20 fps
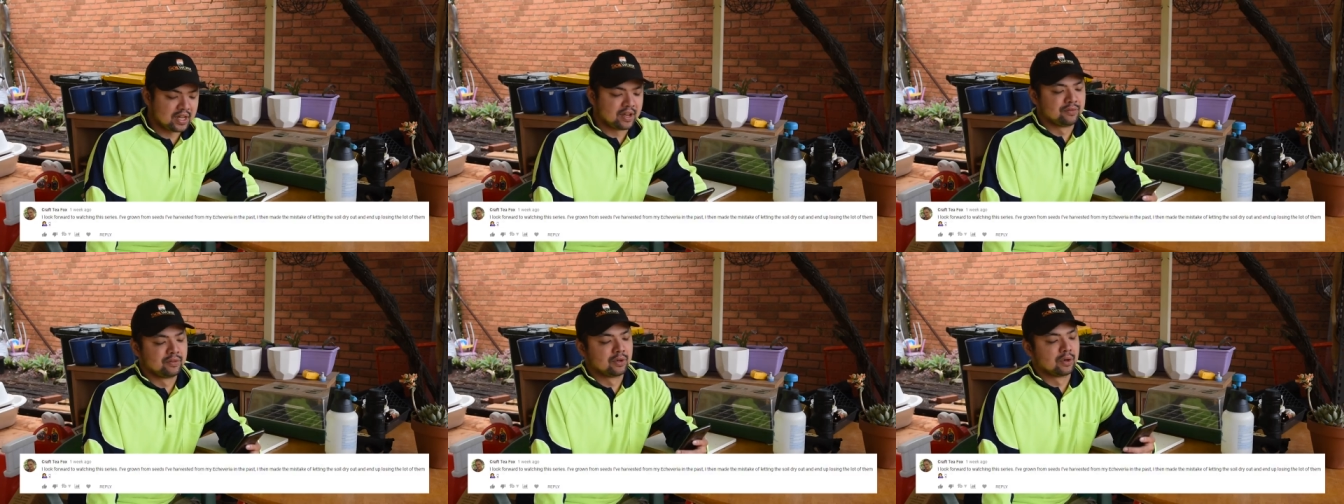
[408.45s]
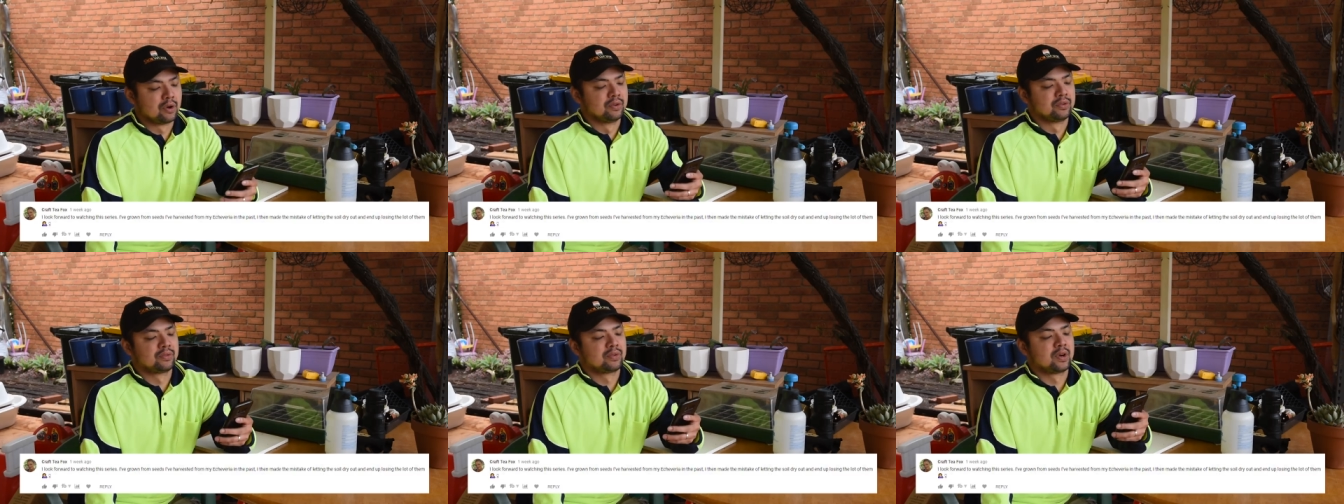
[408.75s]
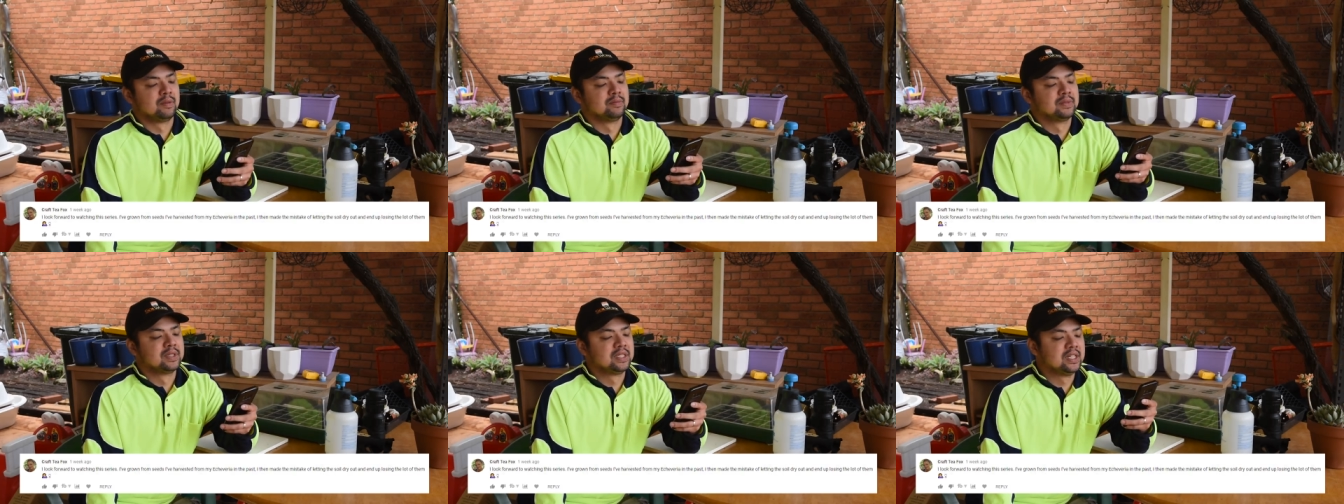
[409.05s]
I've grown
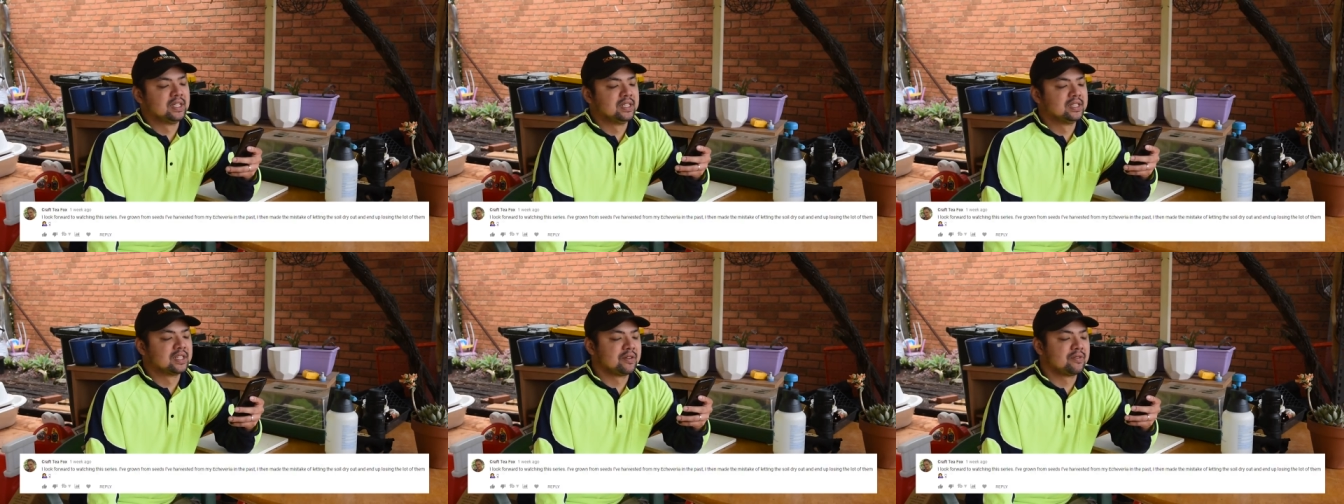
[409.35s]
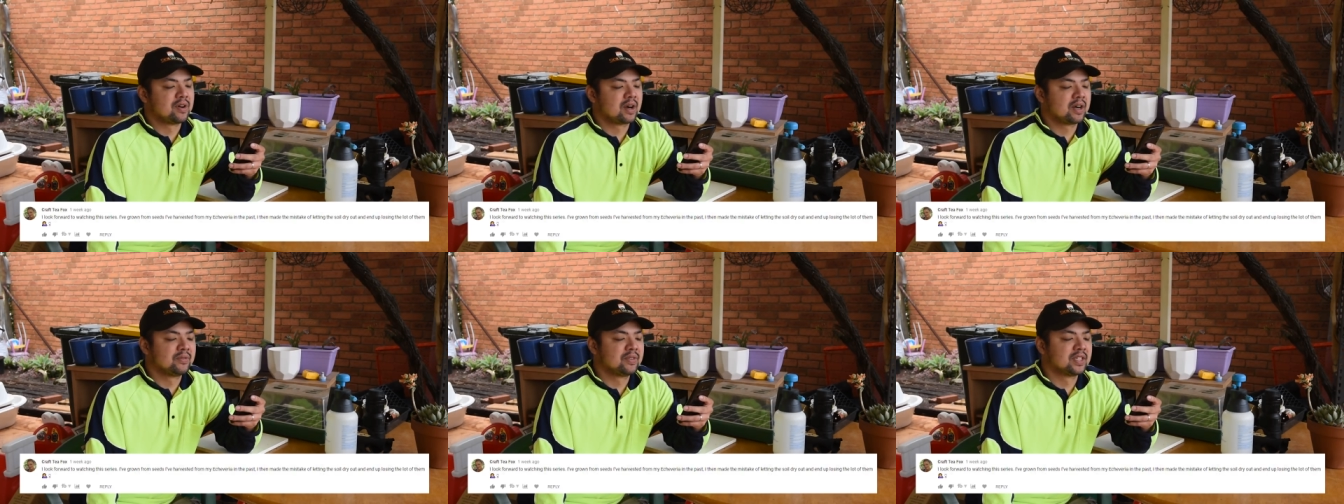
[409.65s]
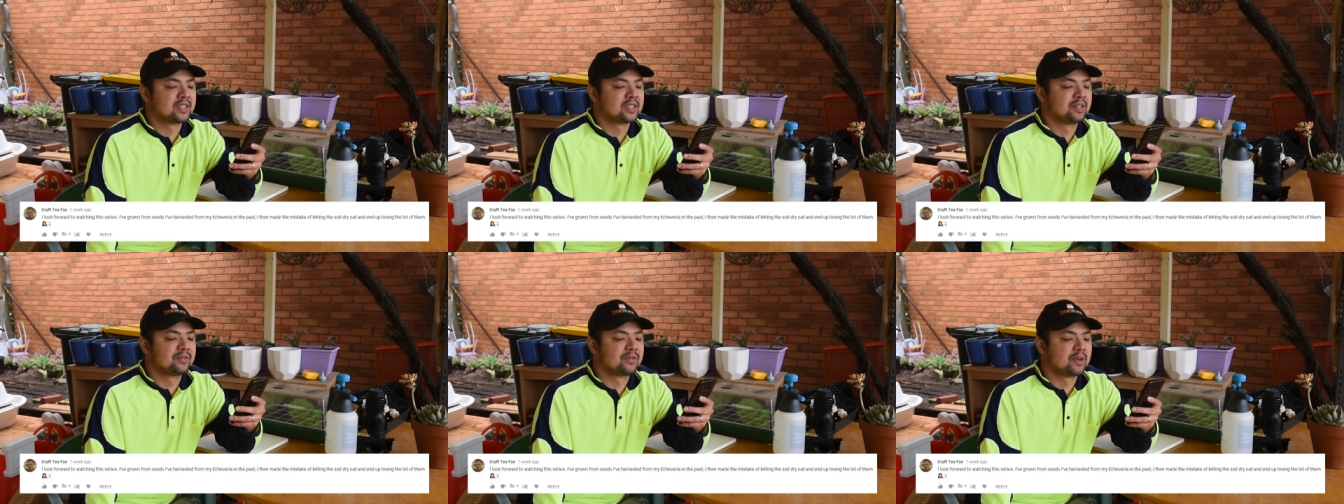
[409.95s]
from seeds I've
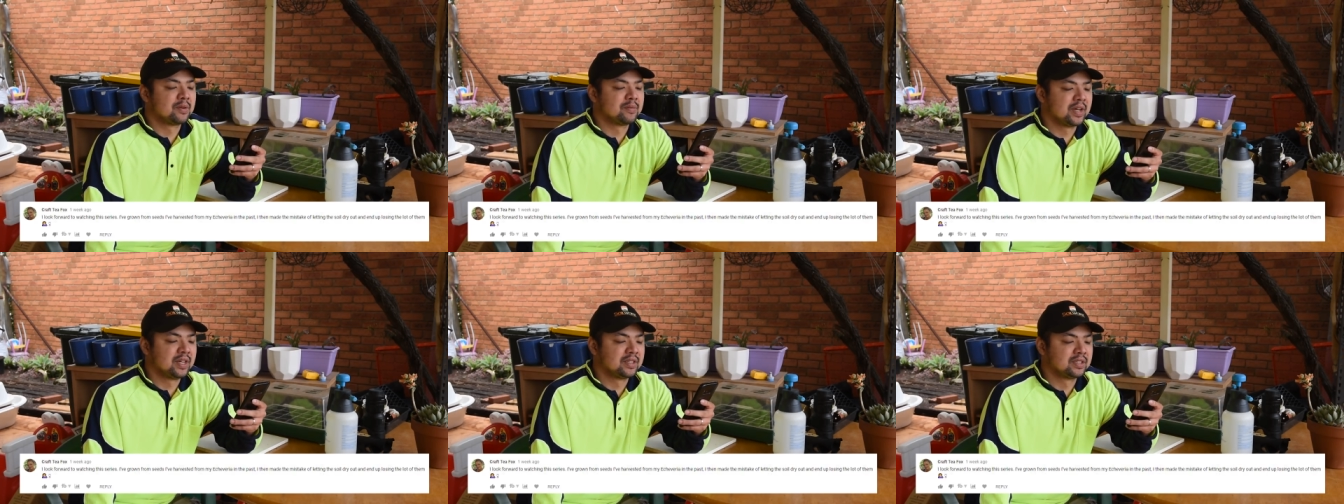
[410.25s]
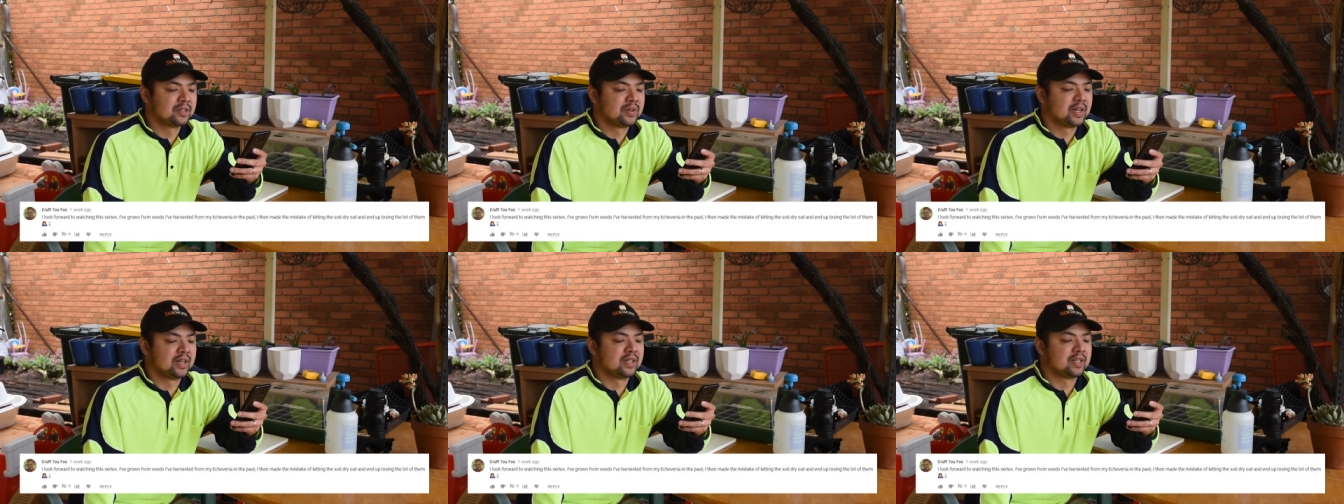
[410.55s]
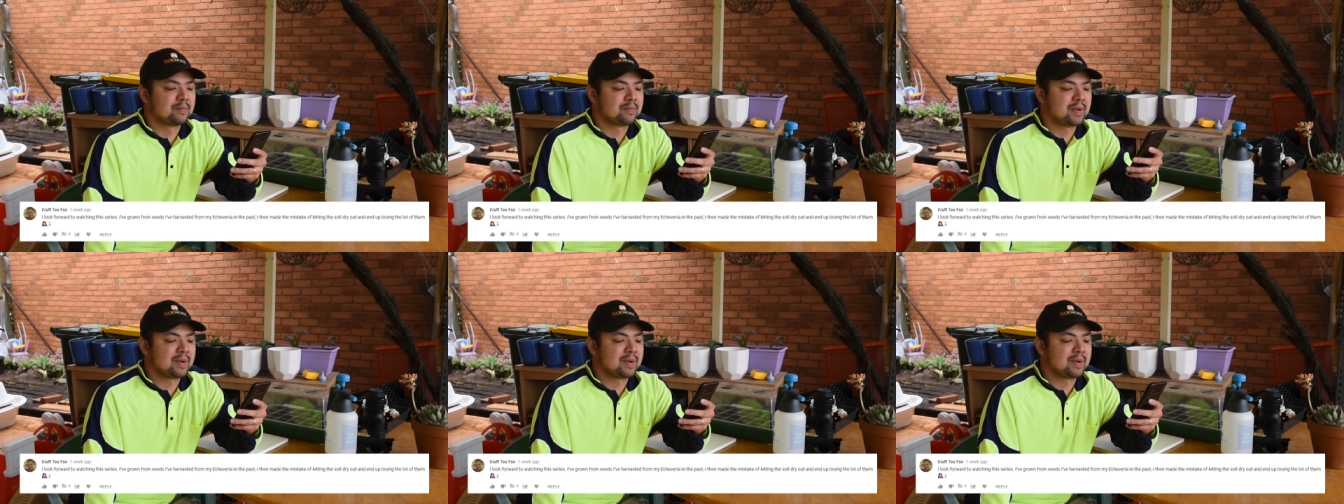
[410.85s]
harvested from Echeveria in